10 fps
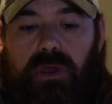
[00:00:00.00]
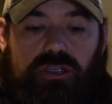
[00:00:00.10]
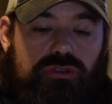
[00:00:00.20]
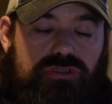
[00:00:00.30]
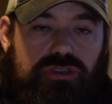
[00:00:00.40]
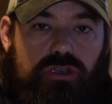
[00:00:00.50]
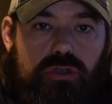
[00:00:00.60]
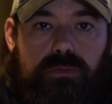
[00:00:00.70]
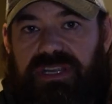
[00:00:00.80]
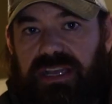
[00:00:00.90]
my
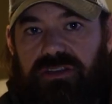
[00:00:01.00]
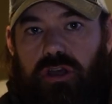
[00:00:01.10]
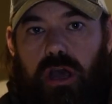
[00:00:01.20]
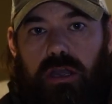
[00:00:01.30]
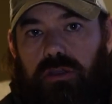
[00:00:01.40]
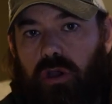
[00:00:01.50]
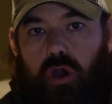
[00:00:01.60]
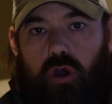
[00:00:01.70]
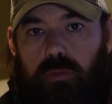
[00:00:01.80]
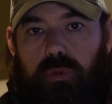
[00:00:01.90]
YouTube, TikTok,
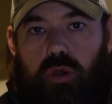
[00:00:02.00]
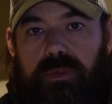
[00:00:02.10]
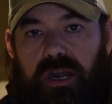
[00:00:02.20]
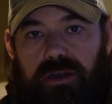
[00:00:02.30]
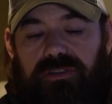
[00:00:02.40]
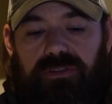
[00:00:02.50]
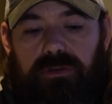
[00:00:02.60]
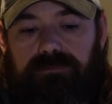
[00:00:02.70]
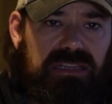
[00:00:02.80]
all Bo Bjarnason,